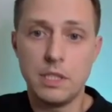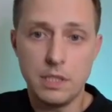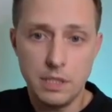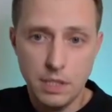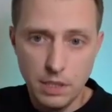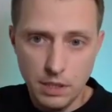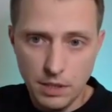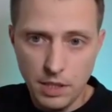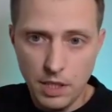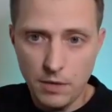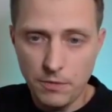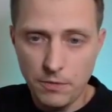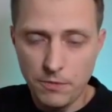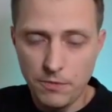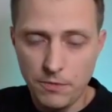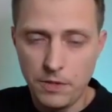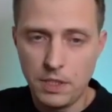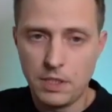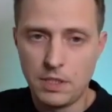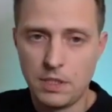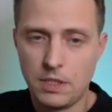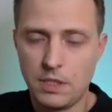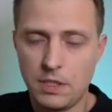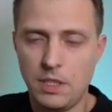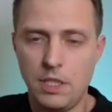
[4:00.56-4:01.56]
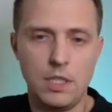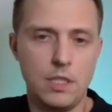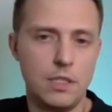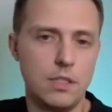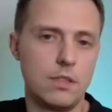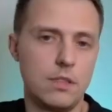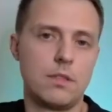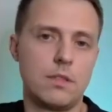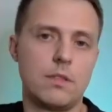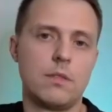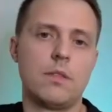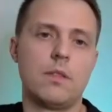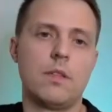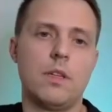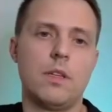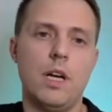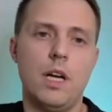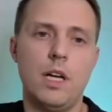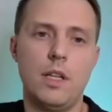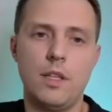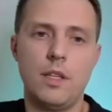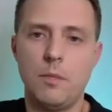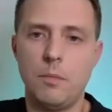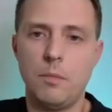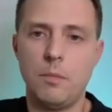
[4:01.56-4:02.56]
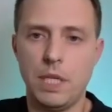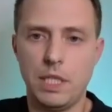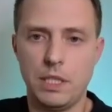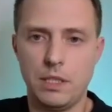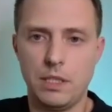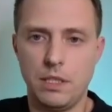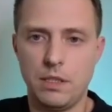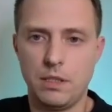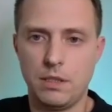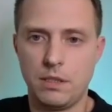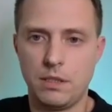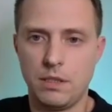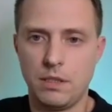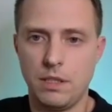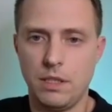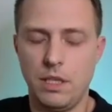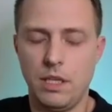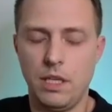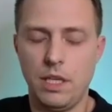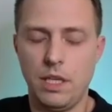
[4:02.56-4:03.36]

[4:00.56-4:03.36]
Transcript: Instagram feeds, and other metas